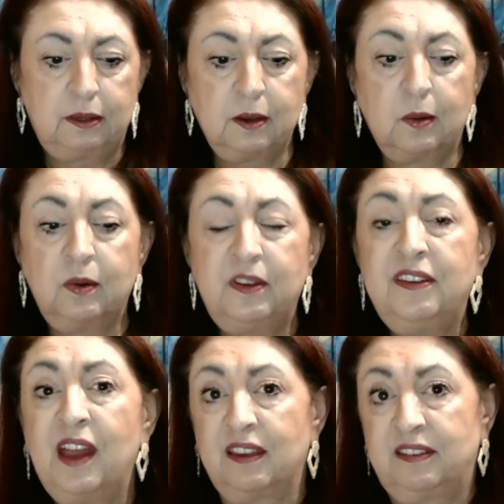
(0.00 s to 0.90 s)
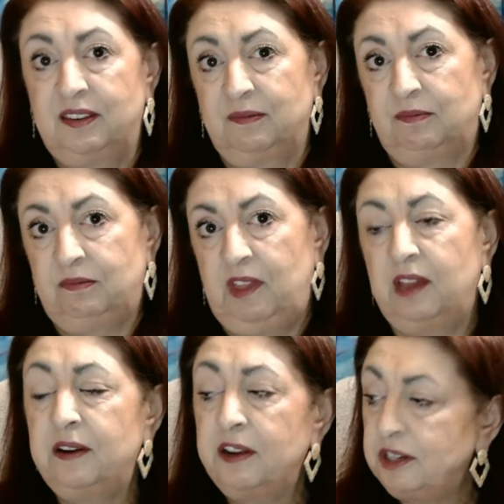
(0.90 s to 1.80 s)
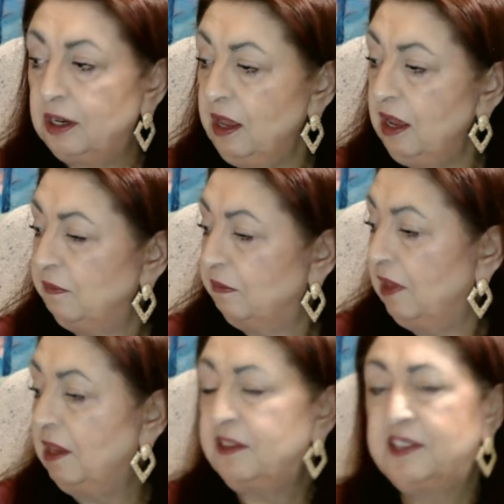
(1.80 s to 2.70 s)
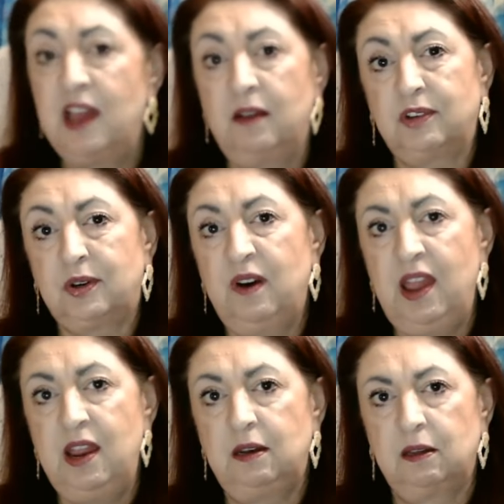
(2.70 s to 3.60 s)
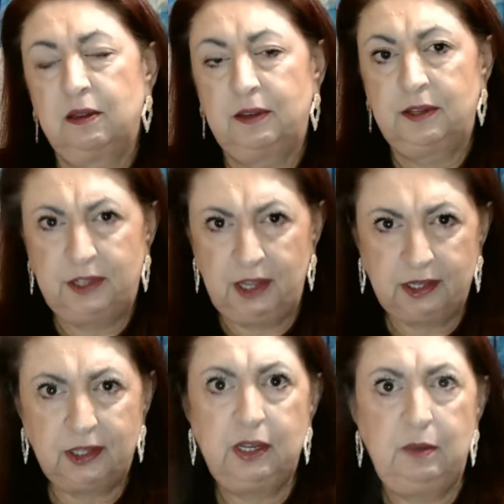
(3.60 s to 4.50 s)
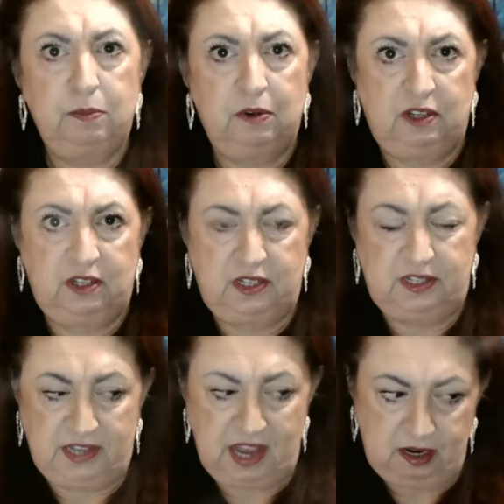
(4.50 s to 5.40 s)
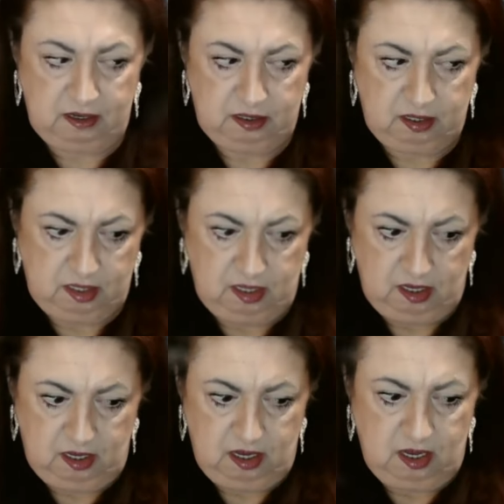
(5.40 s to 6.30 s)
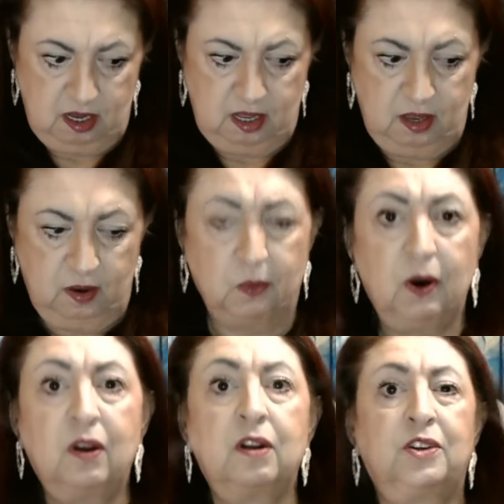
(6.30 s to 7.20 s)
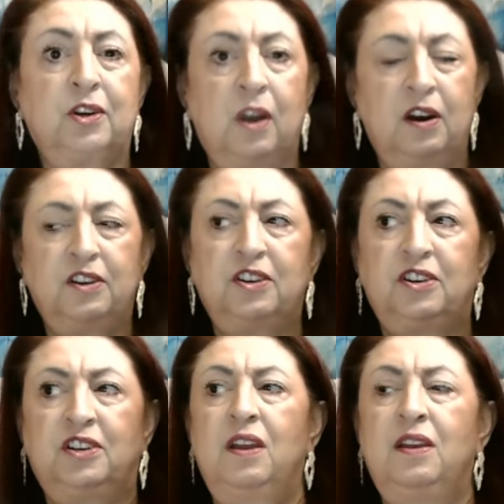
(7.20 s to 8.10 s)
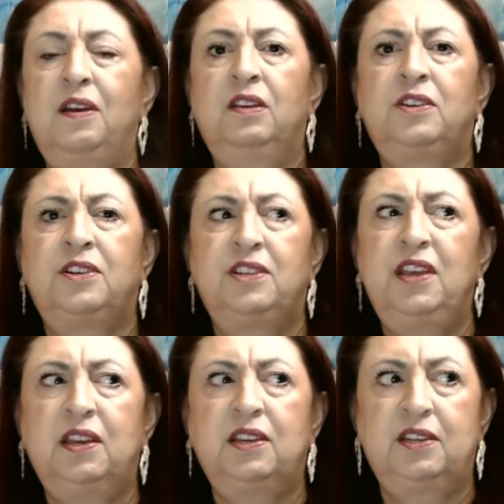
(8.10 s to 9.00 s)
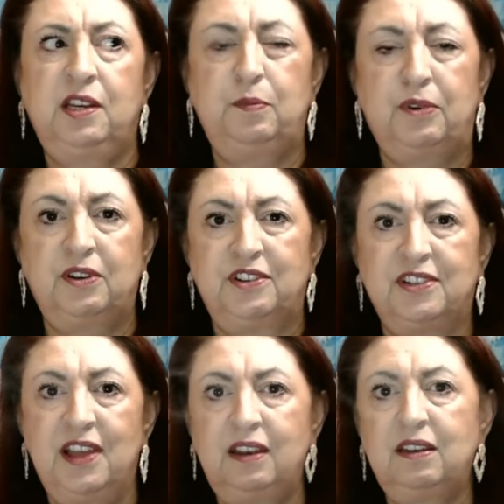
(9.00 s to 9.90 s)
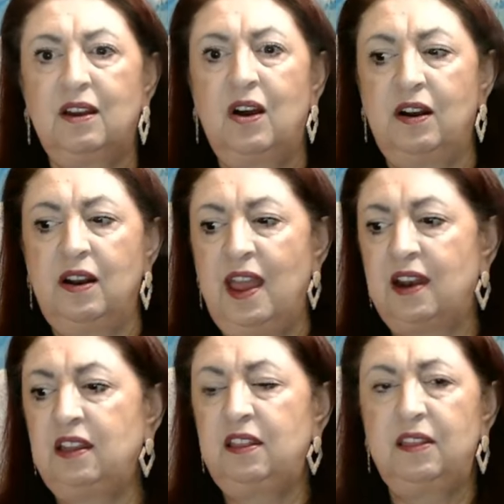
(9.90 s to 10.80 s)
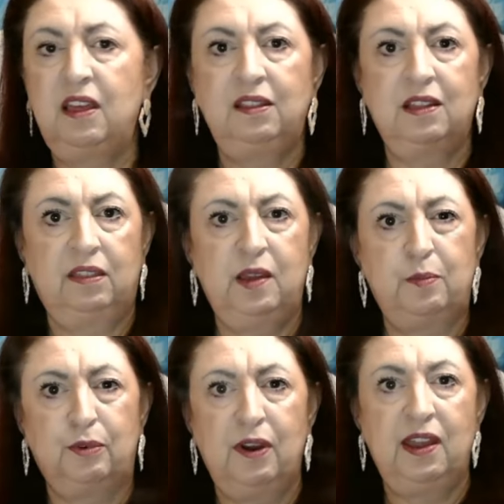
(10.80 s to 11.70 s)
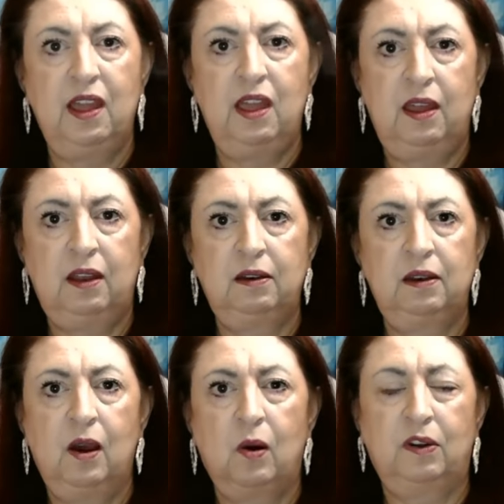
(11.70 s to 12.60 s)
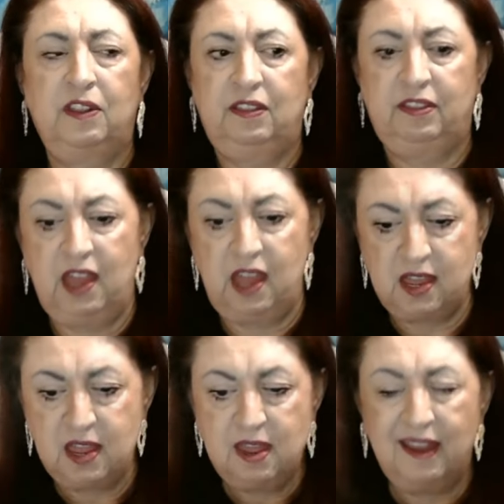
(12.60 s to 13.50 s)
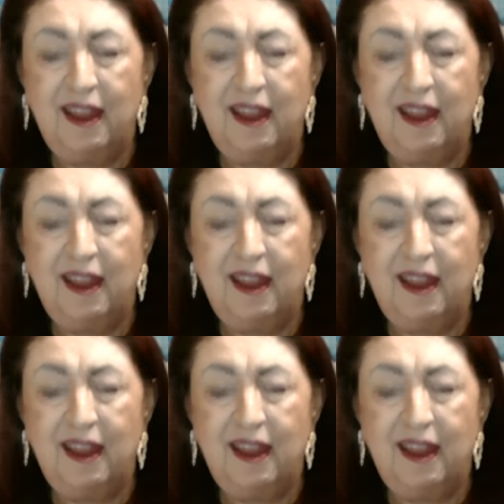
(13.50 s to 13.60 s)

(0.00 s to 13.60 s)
So yes, initially it sounds great. 60%, we're going to charge China 60% on anything that they bring in or that they